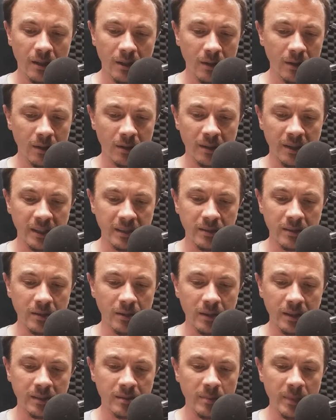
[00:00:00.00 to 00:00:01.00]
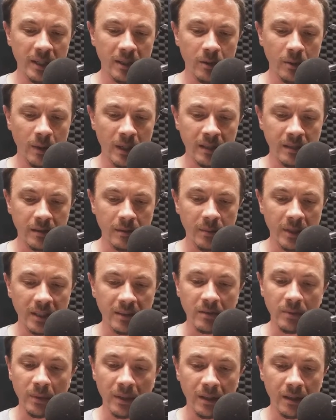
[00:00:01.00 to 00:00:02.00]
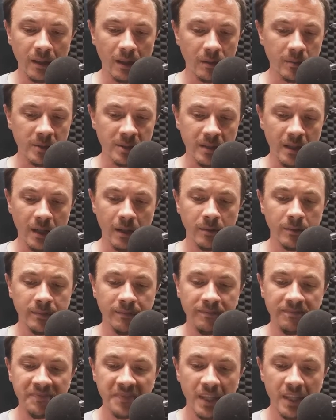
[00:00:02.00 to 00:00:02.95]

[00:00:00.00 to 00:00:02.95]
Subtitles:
Oh, that's going to make quite a mess when it comes down.